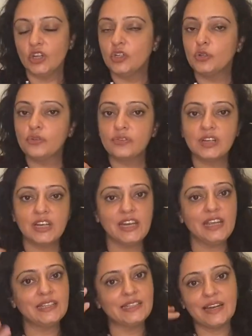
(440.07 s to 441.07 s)
to
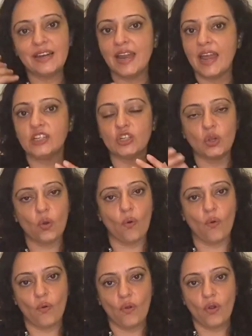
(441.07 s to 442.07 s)
release and let
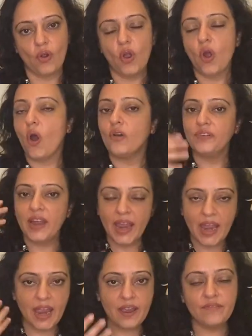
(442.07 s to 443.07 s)
go of
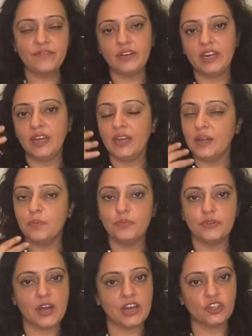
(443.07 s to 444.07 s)
every
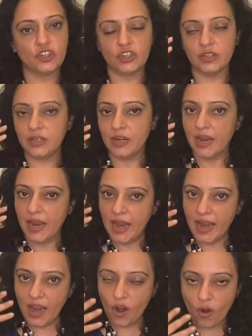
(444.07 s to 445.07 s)
impression
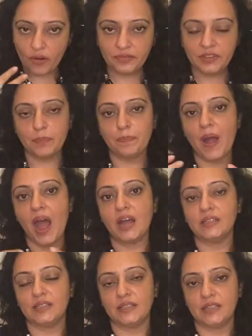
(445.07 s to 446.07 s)
of the
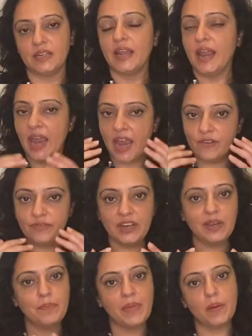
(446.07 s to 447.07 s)
past,
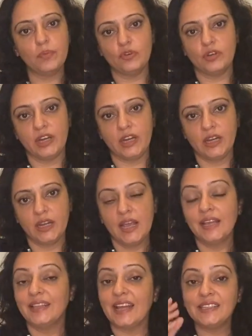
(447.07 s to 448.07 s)
every memory
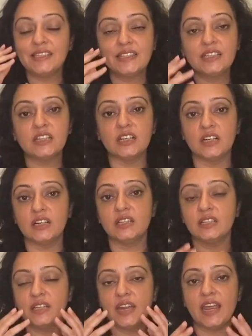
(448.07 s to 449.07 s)
that
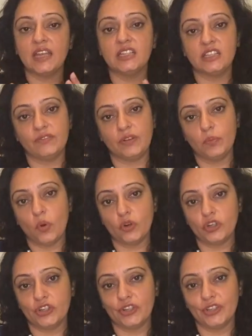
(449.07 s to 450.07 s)
stirs negative
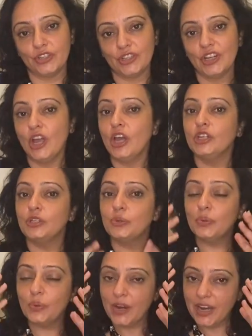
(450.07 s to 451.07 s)
emotions,
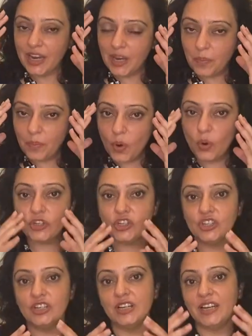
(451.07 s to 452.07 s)
to
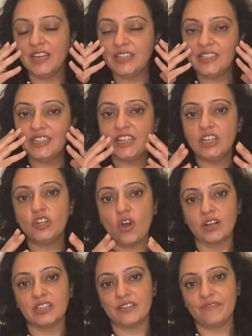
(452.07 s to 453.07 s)
emotionally
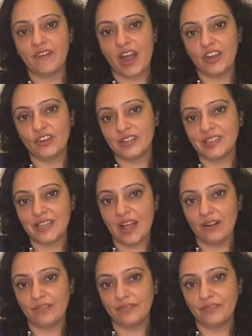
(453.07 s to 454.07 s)
detoxify yourself,